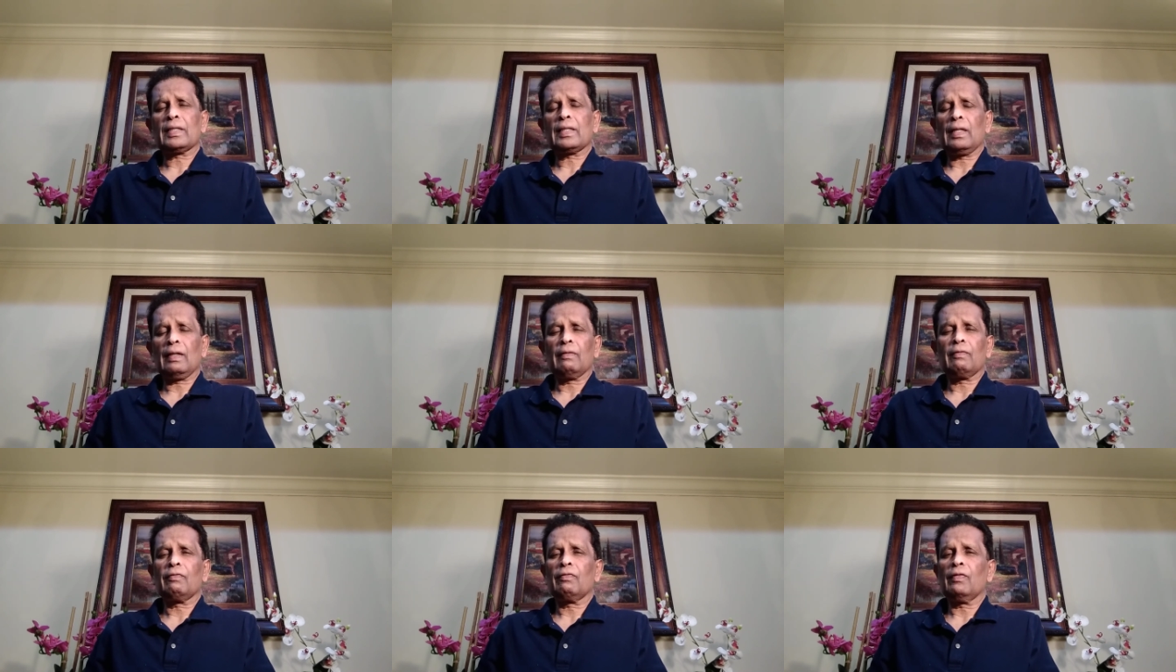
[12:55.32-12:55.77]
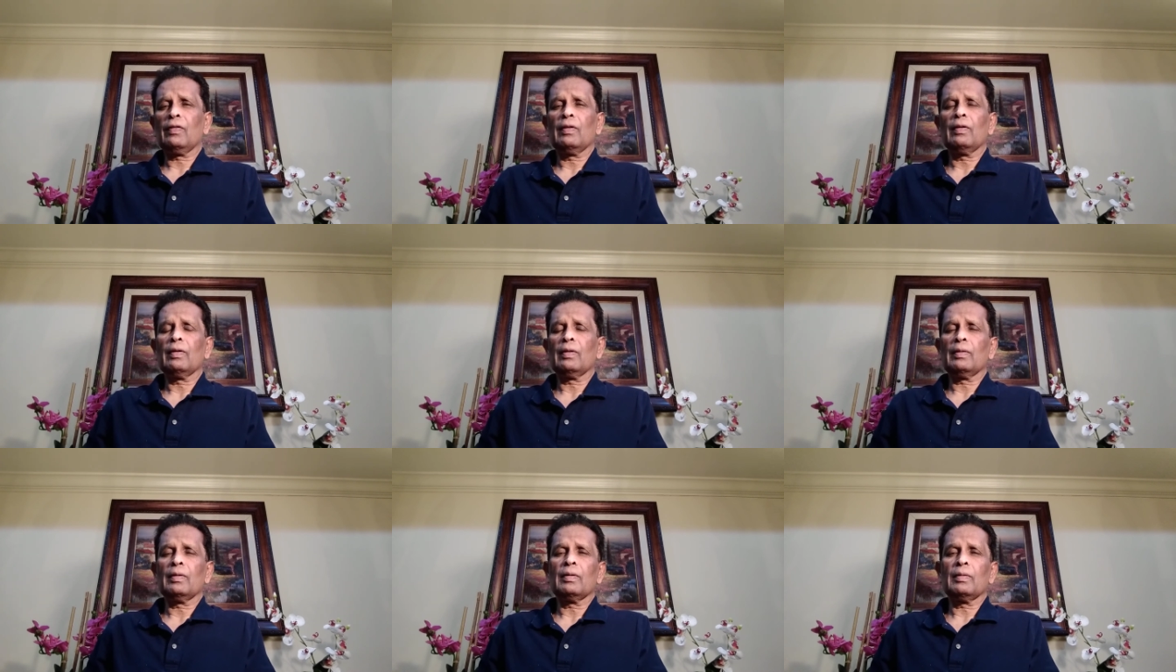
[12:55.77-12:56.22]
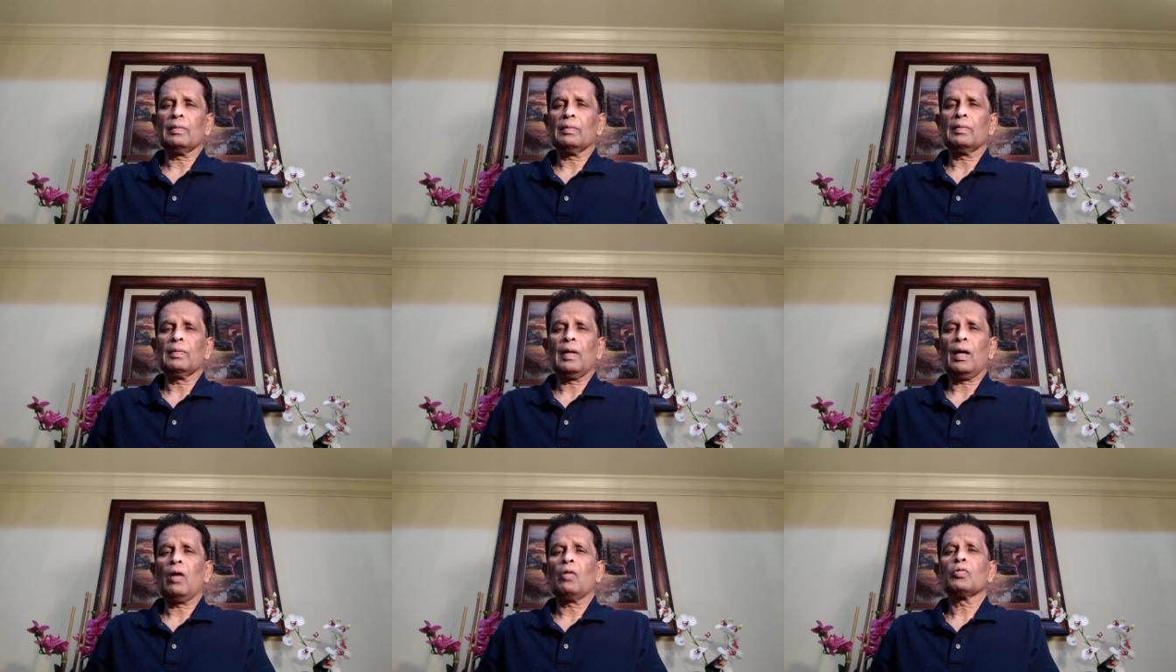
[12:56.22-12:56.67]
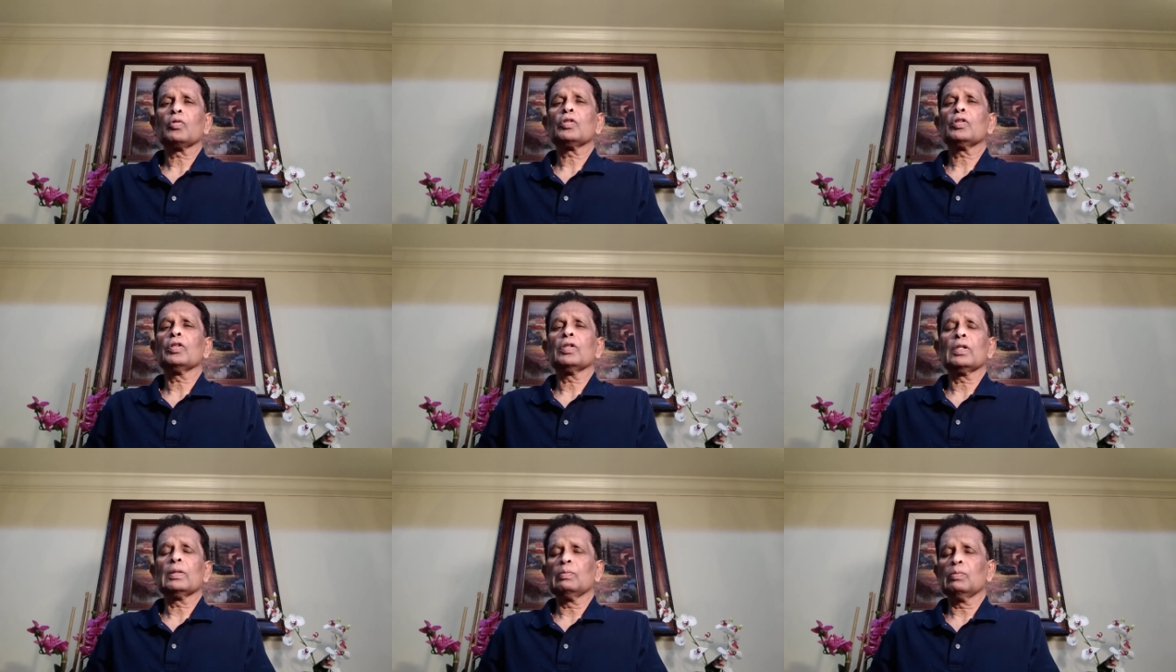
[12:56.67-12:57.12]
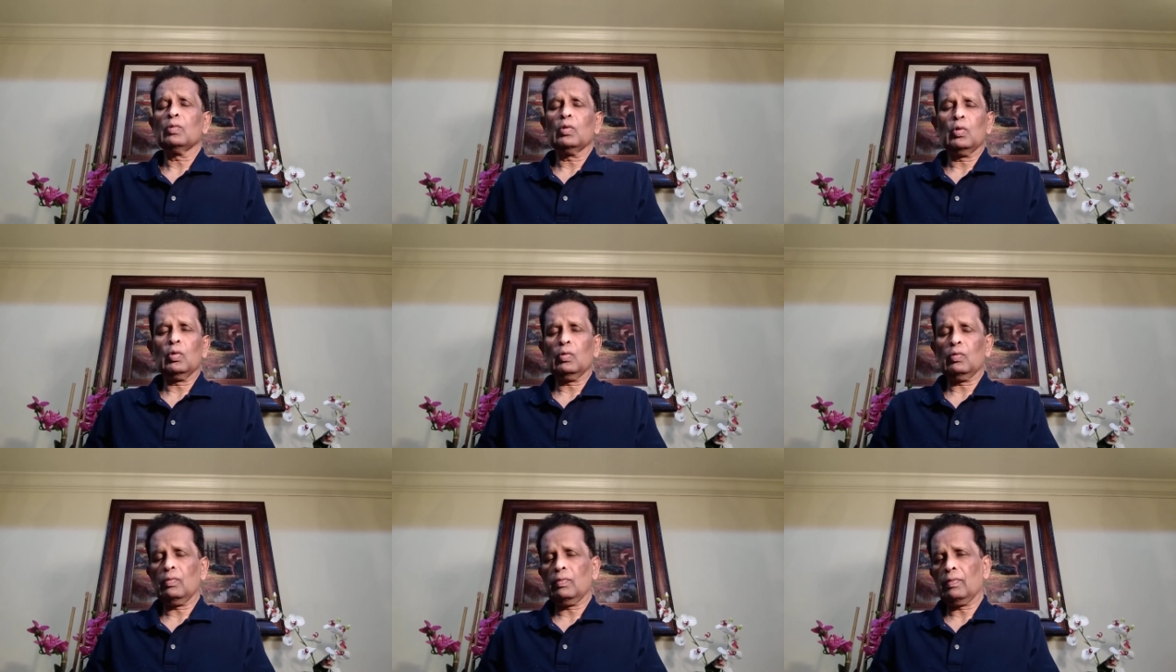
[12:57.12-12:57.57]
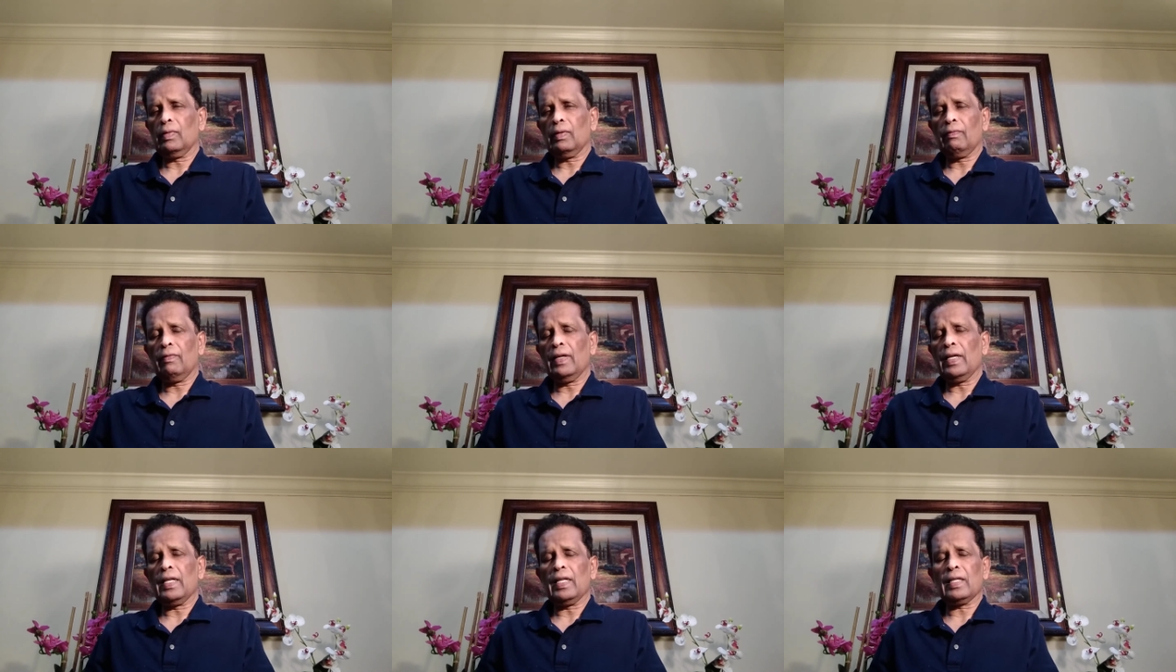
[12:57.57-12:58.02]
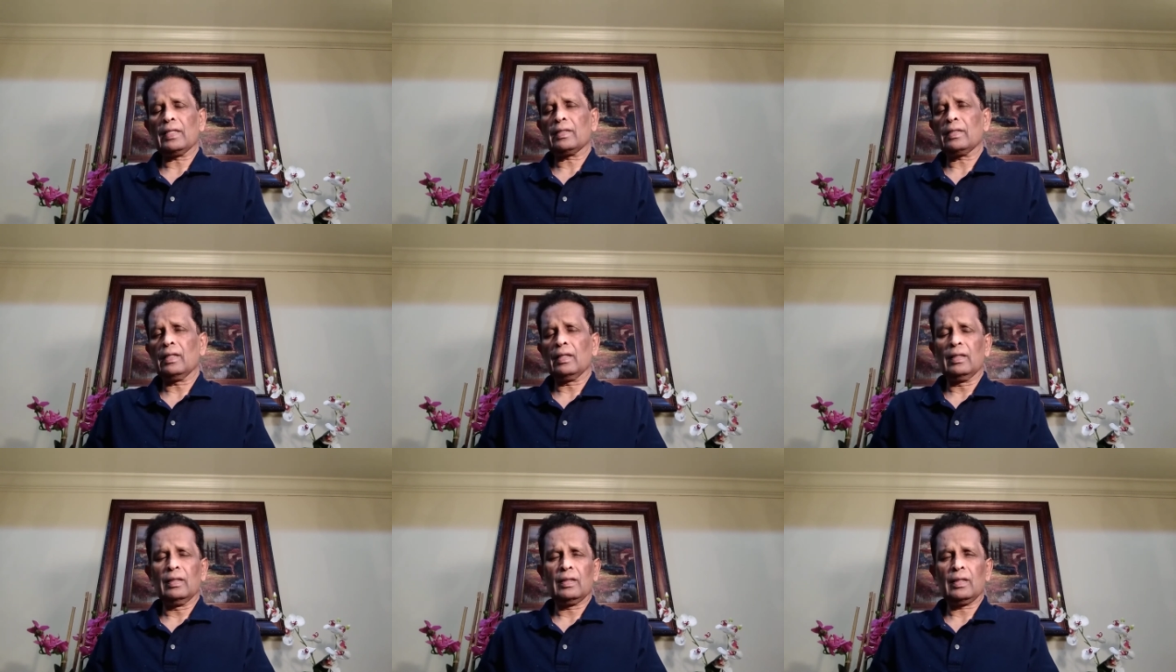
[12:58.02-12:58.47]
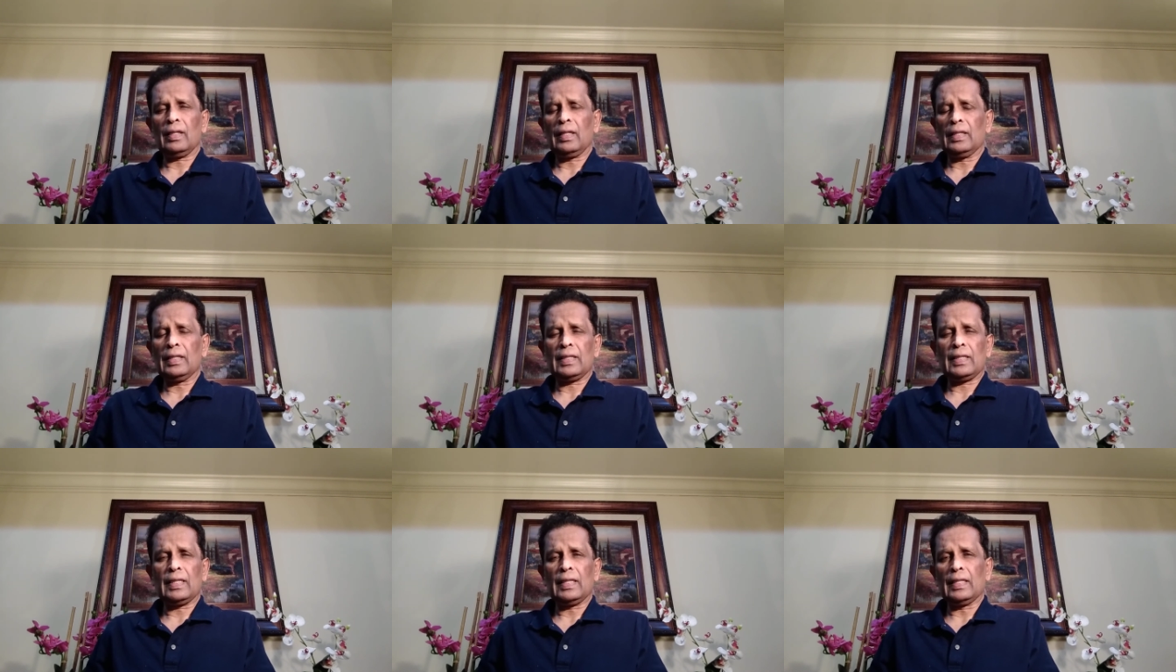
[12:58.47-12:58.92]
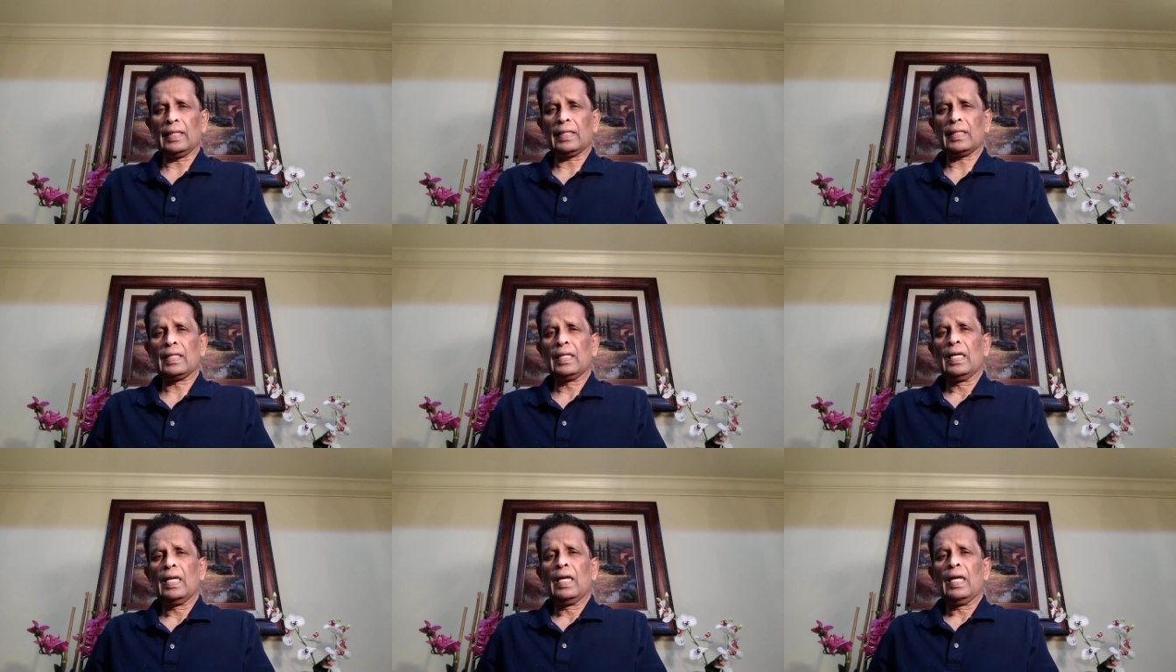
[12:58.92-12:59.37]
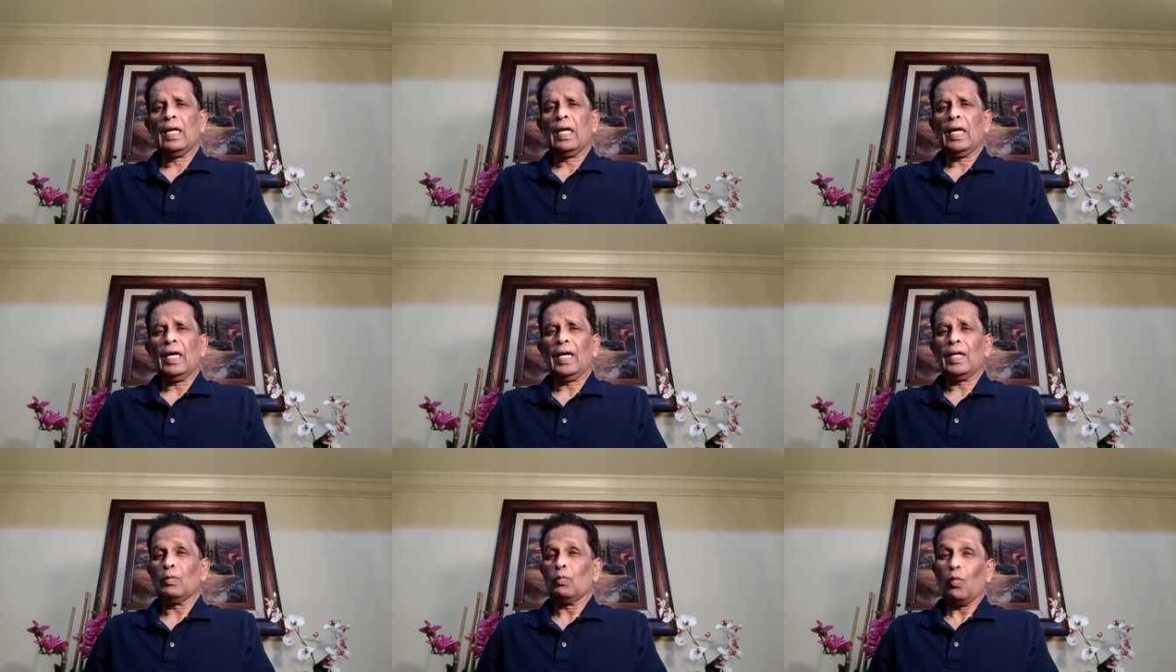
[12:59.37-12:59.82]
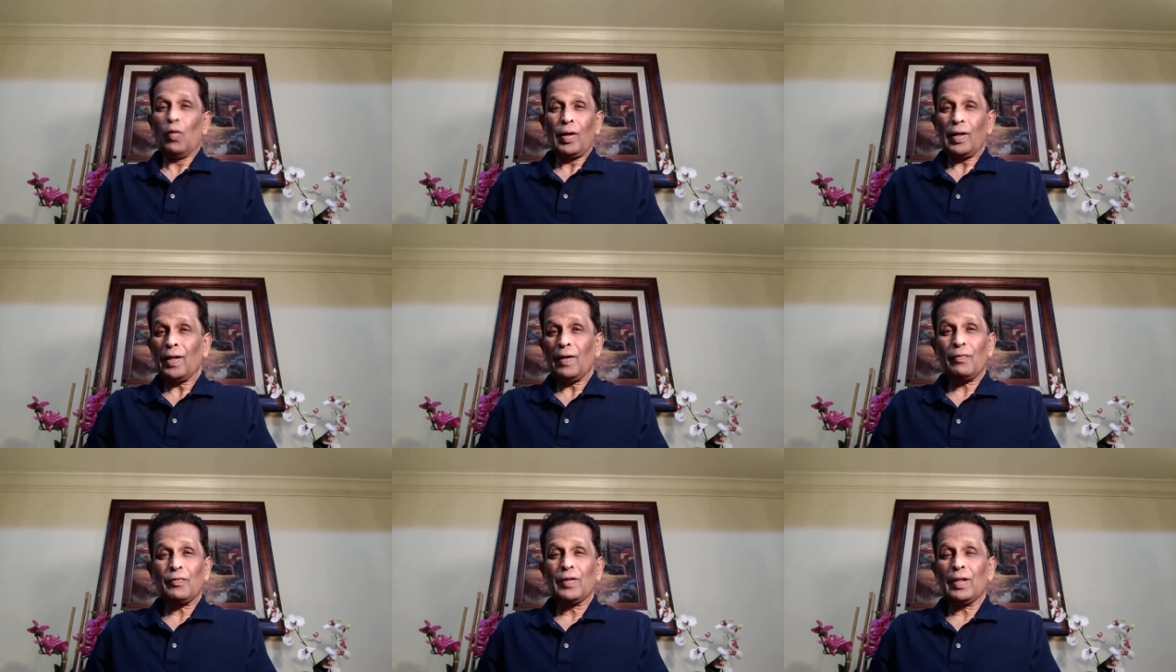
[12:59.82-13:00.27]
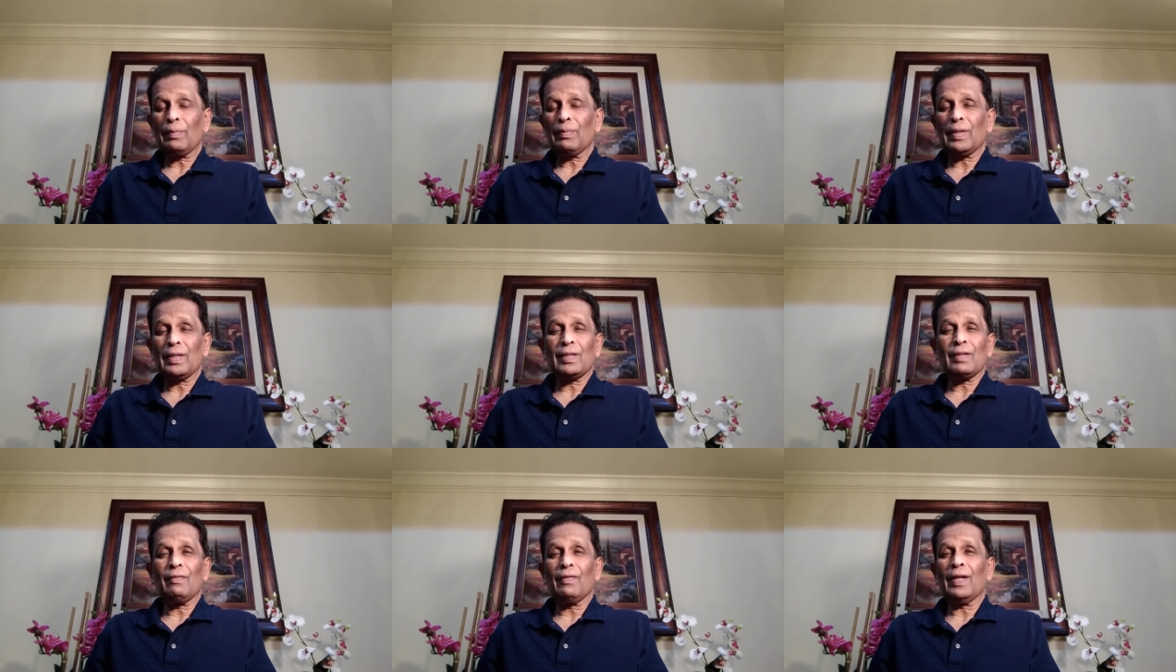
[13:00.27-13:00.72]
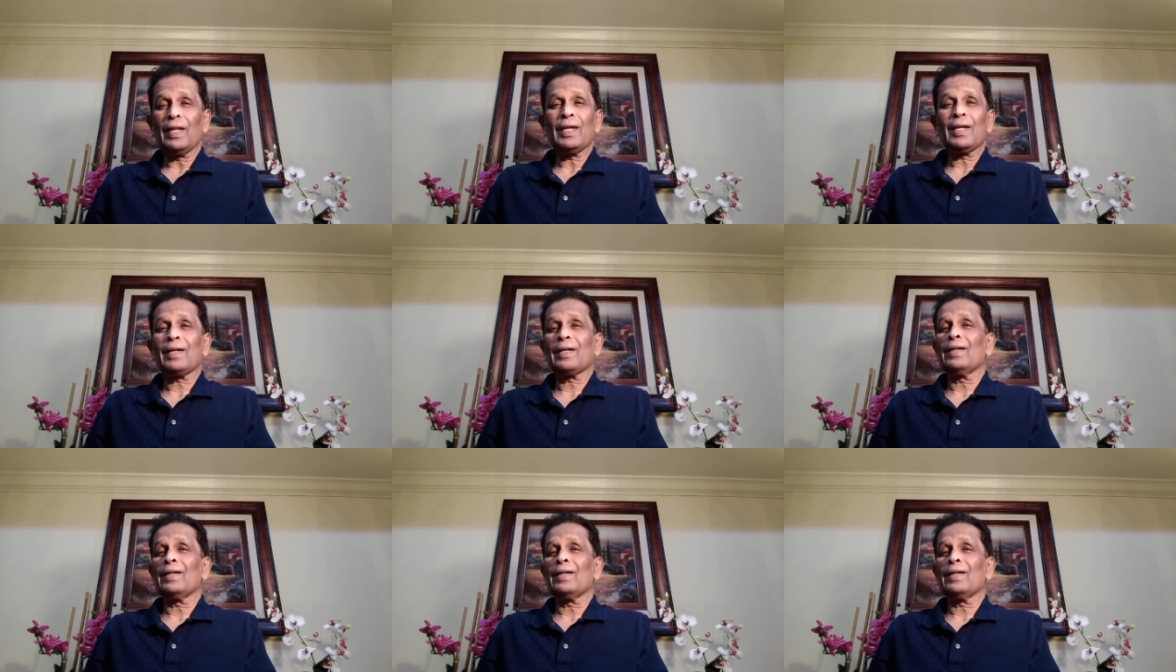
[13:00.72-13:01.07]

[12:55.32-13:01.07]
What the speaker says: of how to remove various ignorances, and one of them is very